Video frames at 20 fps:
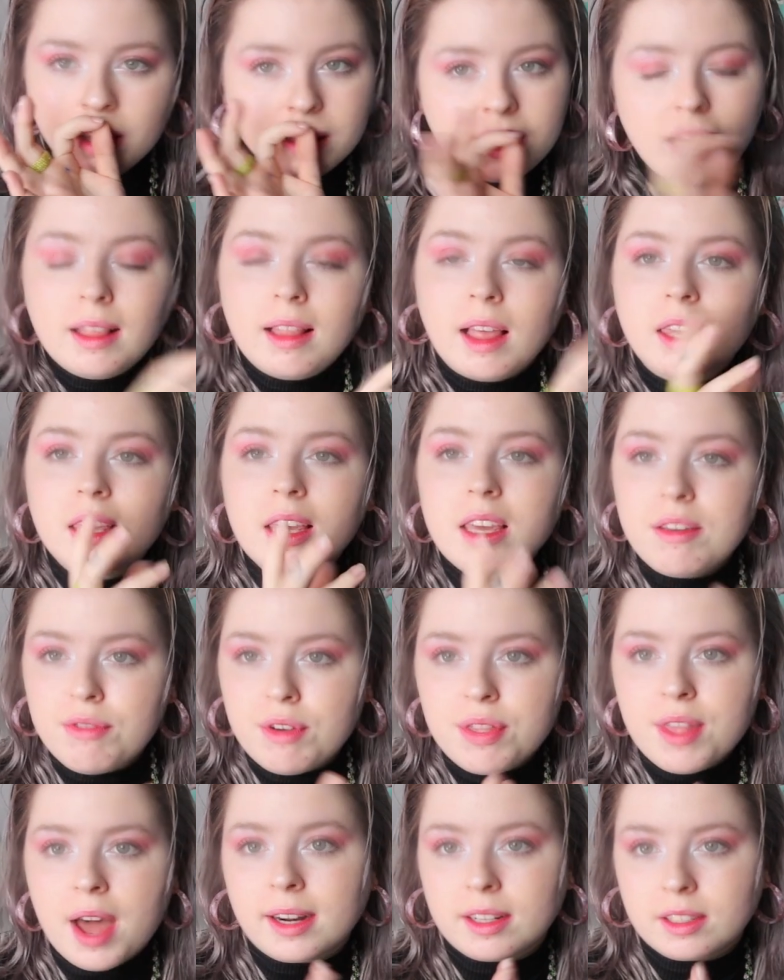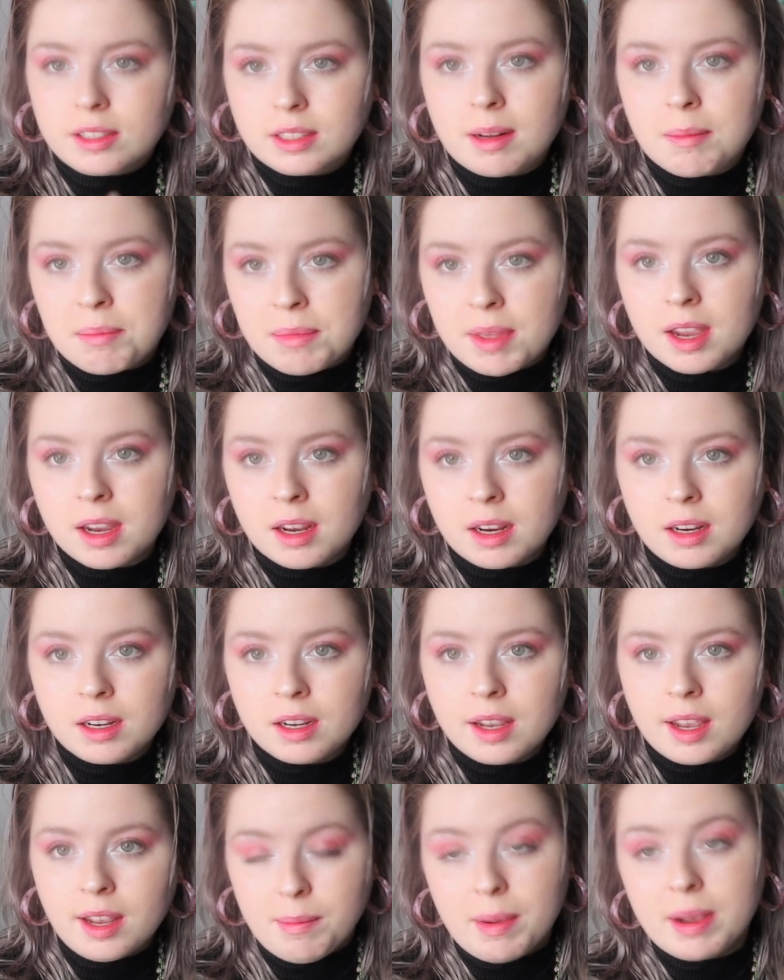that like even that is something
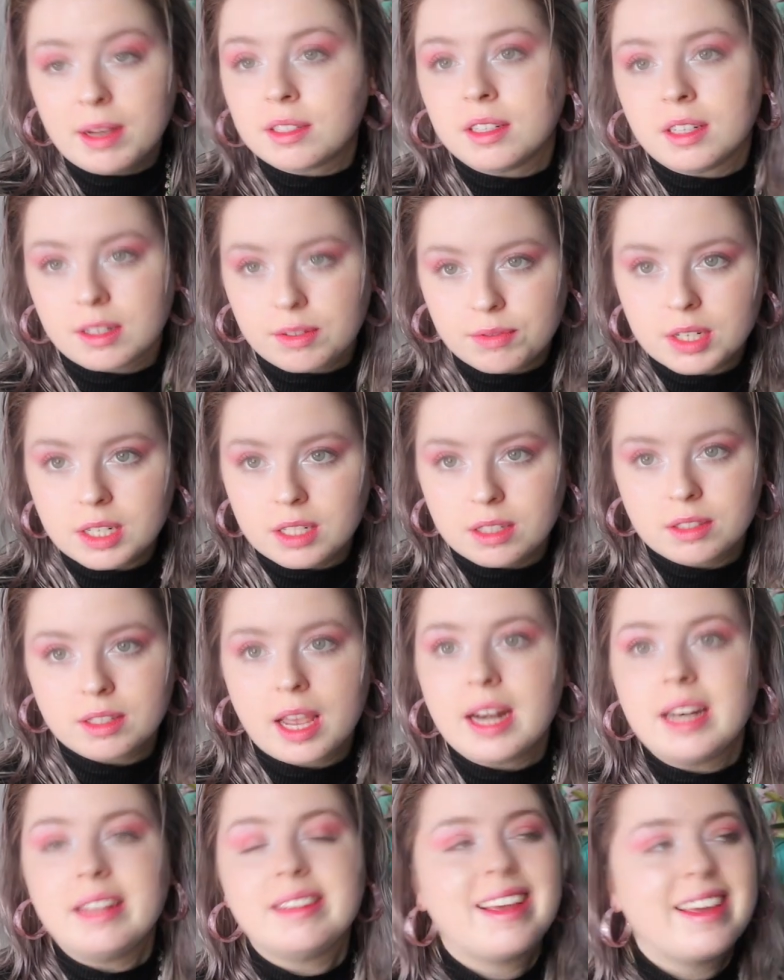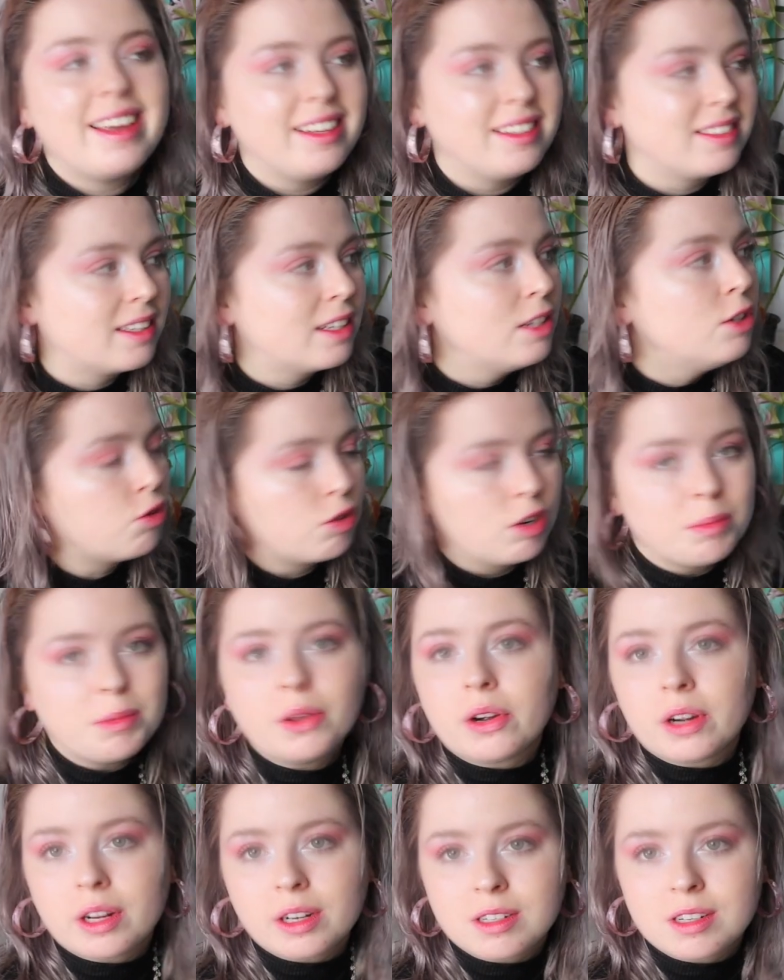and makes a difference and it's
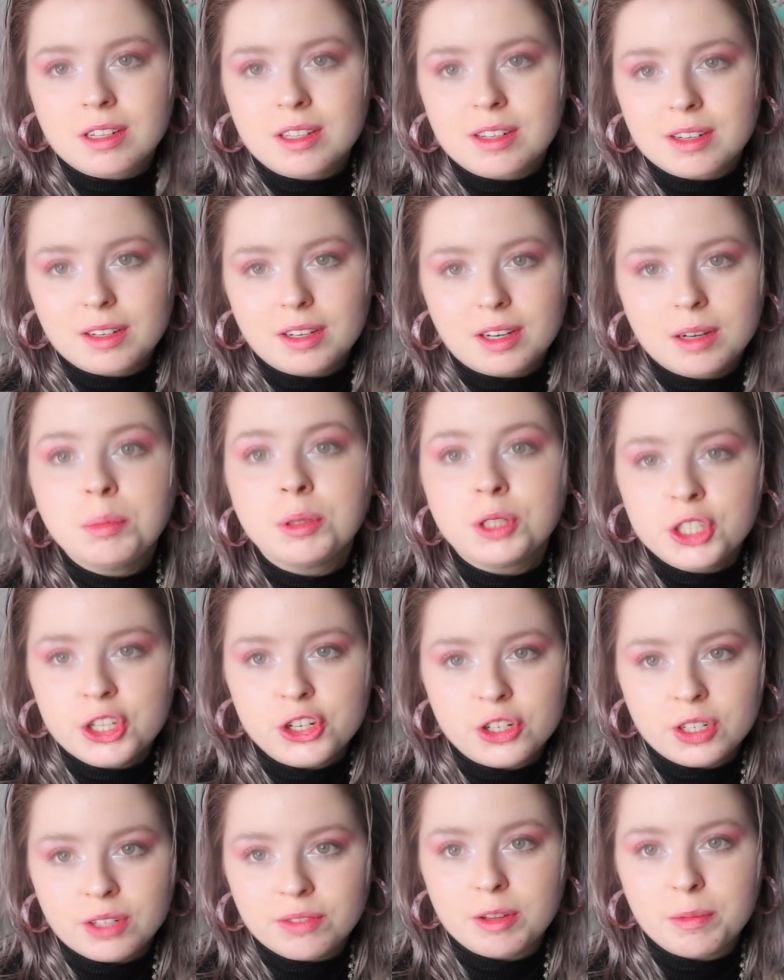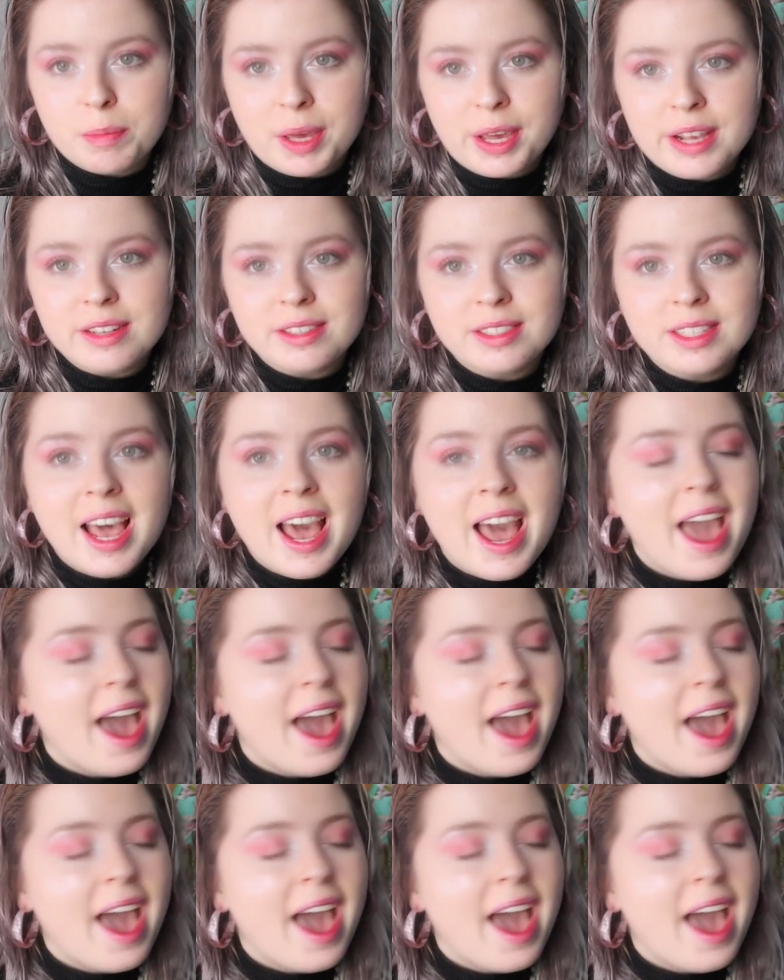contributing to the completion of the piece